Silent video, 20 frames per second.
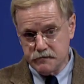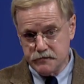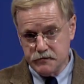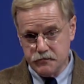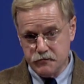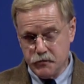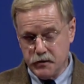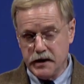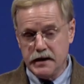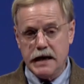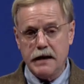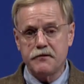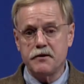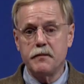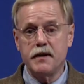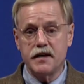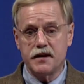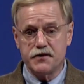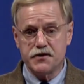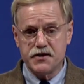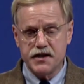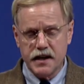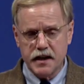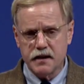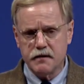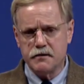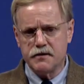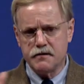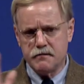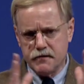we have to make a stink.
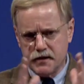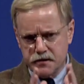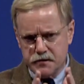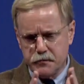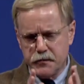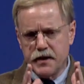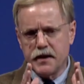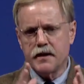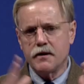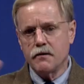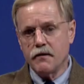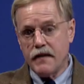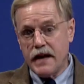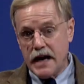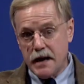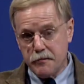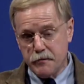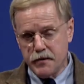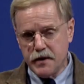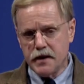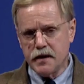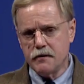Is it this big or that big?